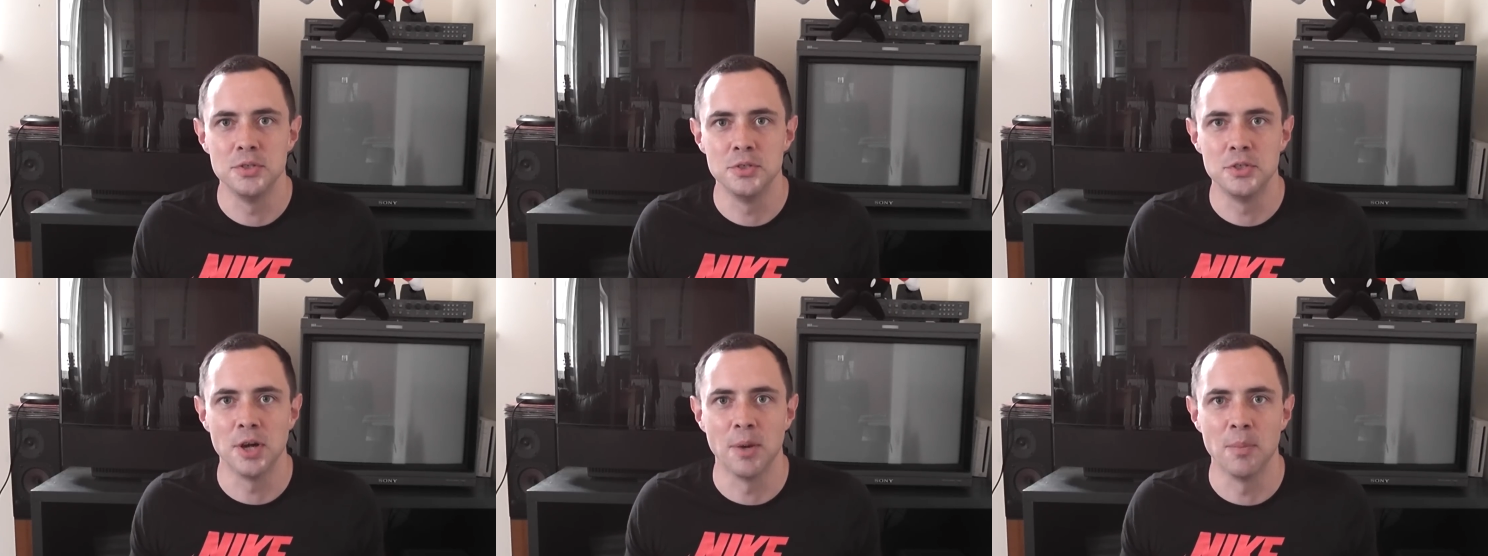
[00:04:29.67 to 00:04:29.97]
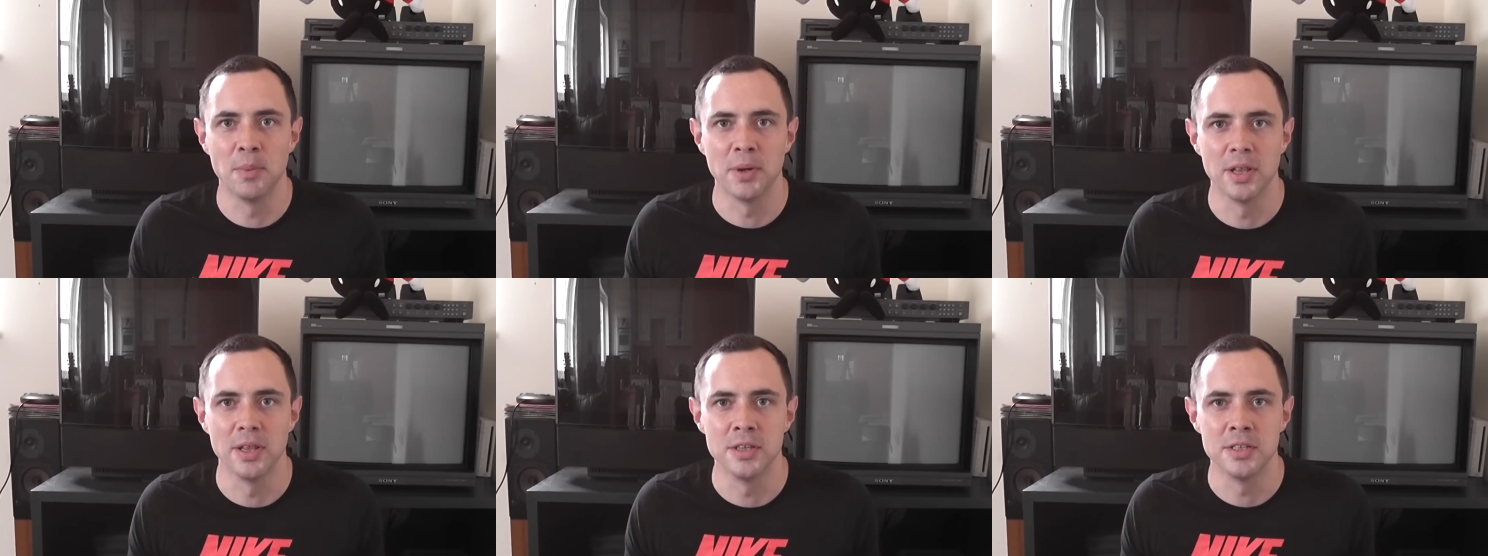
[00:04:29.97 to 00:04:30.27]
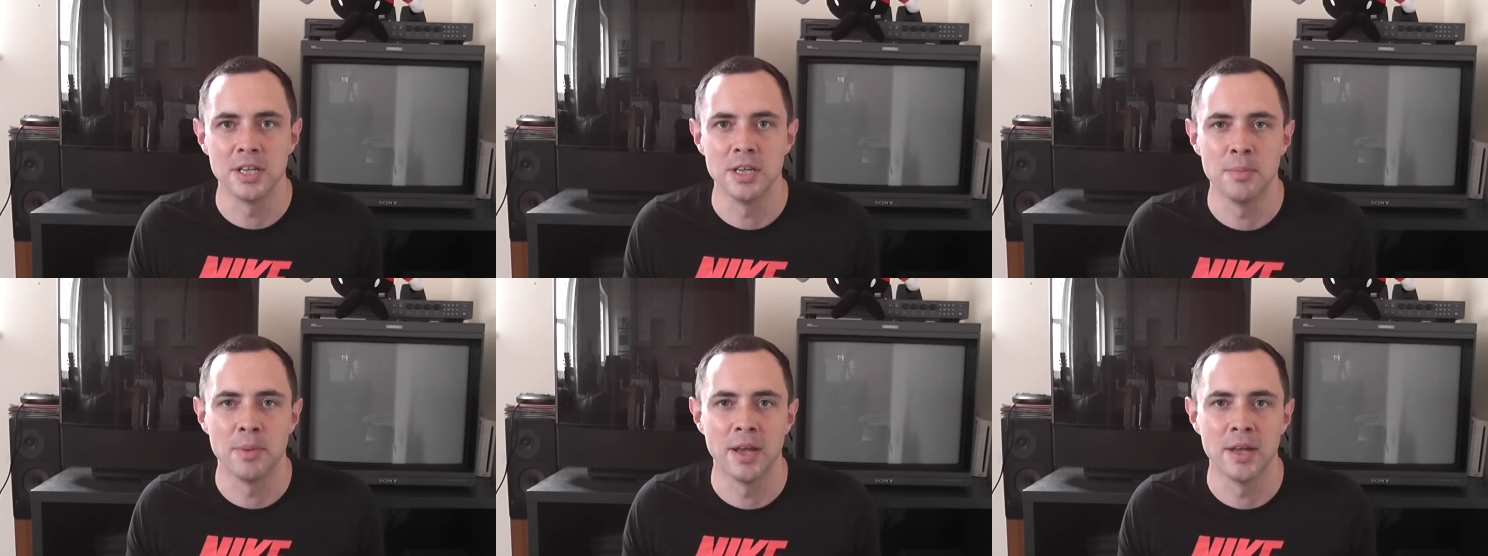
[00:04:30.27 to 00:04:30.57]
jumping at
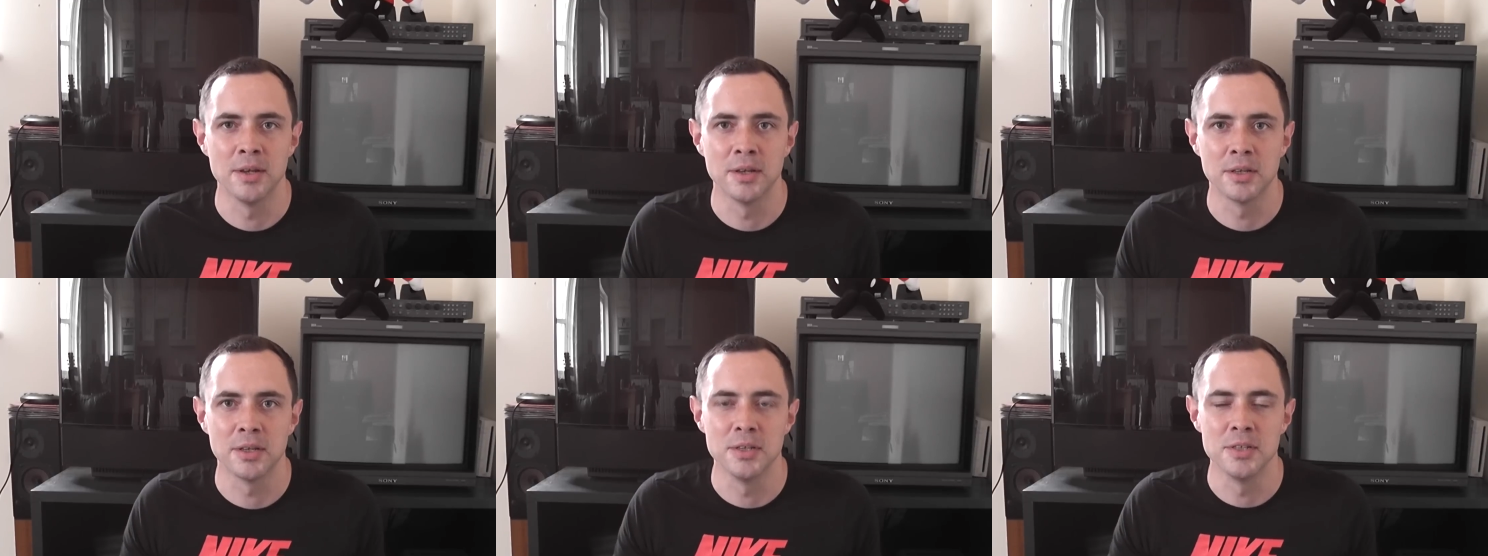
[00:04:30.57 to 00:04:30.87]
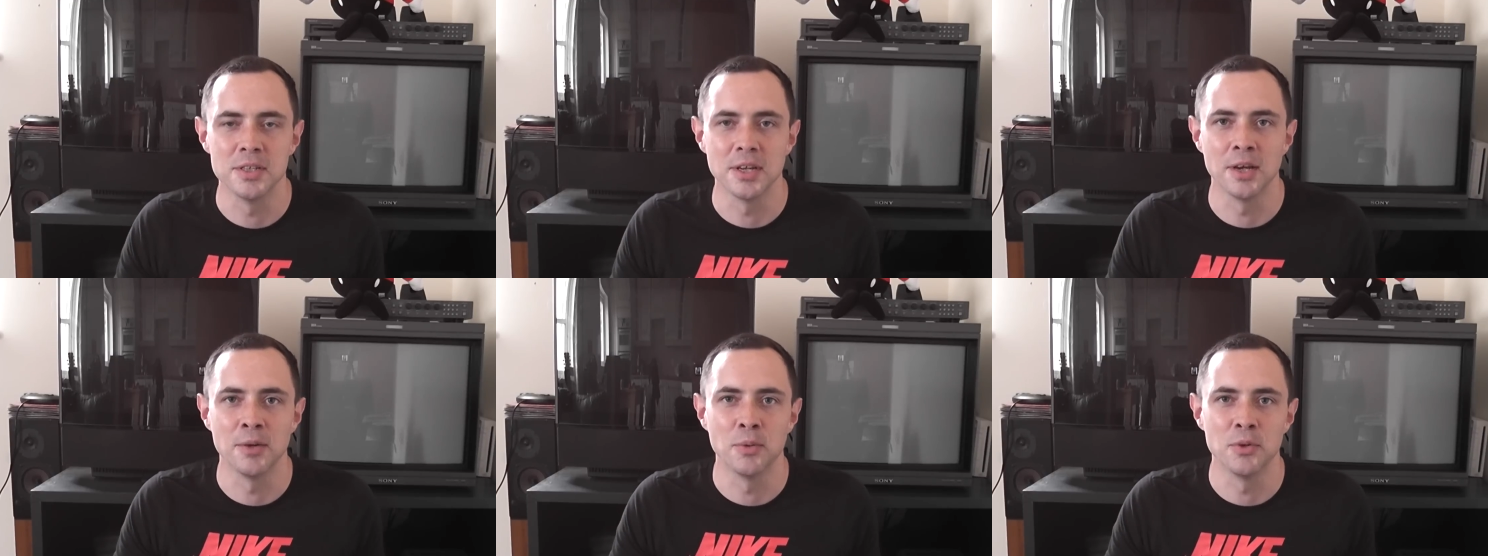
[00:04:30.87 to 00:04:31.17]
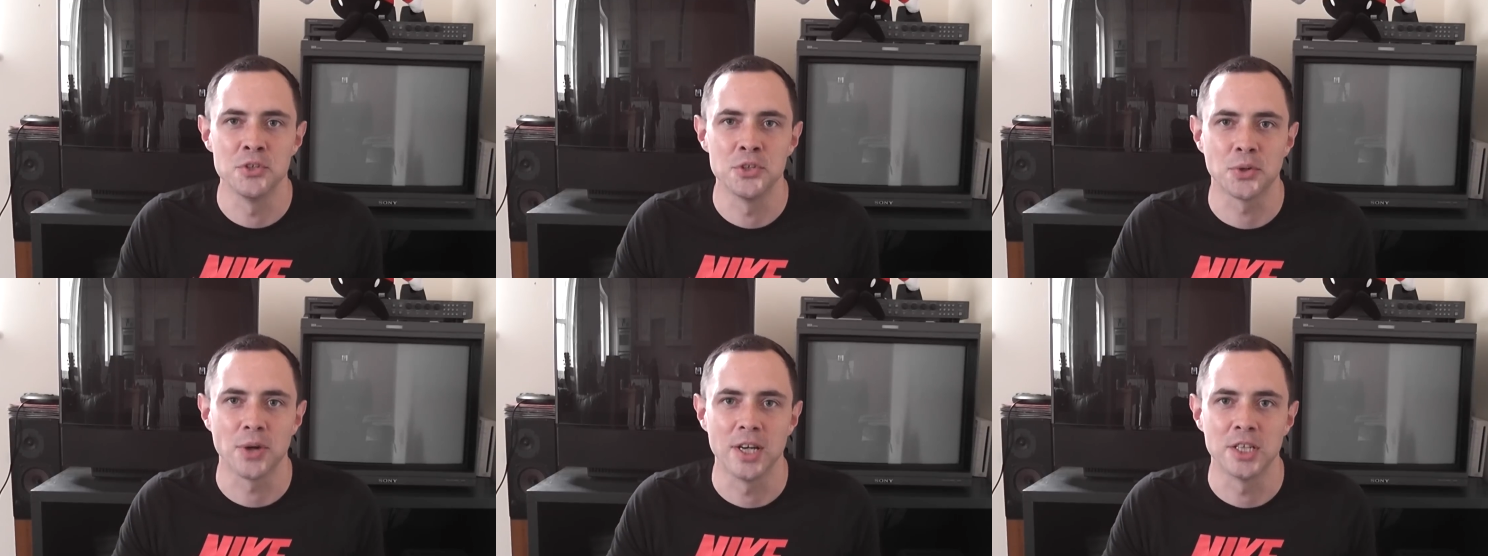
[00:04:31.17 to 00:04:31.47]
the deep end, because I
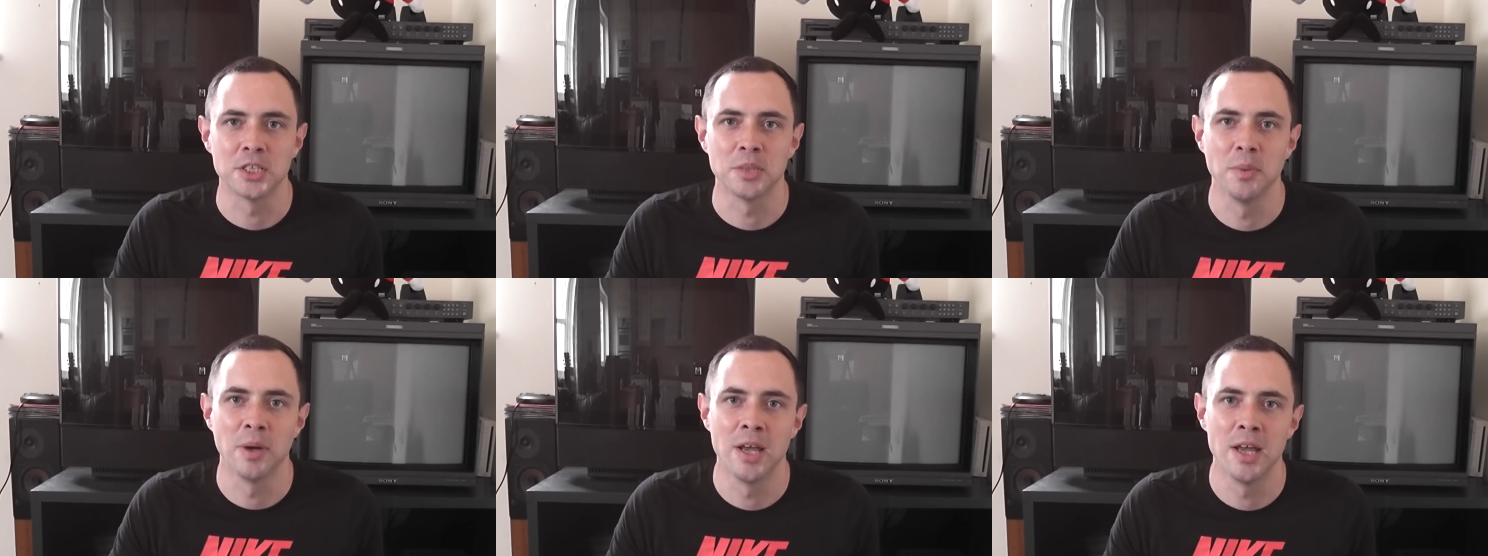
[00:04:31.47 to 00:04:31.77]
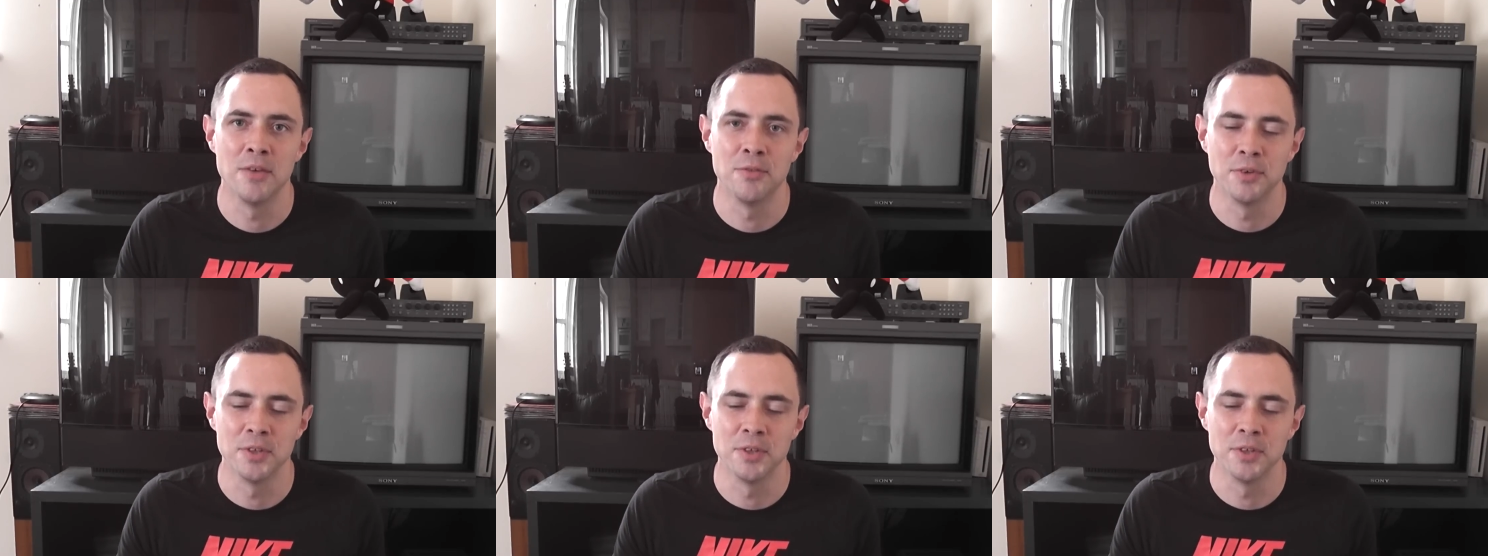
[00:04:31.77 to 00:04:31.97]
was scratching my head